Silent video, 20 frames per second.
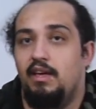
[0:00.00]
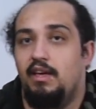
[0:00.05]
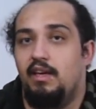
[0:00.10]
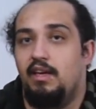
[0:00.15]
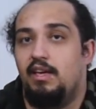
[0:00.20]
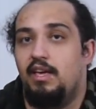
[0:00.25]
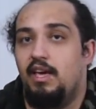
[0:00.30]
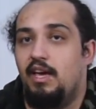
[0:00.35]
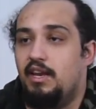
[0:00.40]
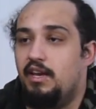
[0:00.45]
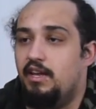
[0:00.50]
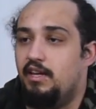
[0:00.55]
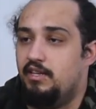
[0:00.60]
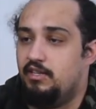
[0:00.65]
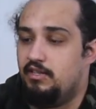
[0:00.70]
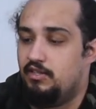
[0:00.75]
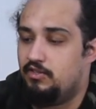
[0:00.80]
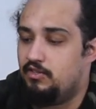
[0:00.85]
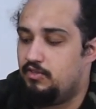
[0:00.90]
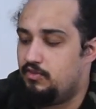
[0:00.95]
again, I
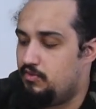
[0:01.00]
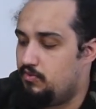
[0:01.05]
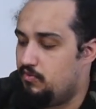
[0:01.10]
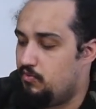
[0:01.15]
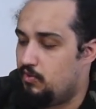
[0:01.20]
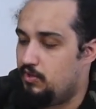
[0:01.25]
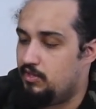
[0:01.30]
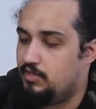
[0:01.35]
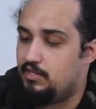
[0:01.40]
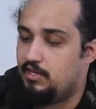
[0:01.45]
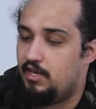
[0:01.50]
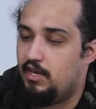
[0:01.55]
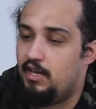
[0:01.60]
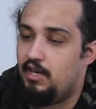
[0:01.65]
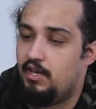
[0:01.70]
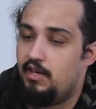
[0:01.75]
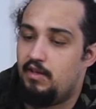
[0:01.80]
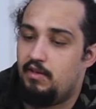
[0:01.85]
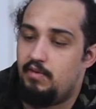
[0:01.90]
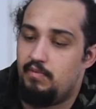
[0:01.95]
just want to
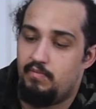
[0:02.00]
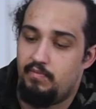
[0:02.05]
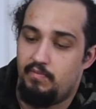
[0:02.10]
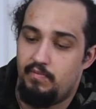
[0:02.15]
say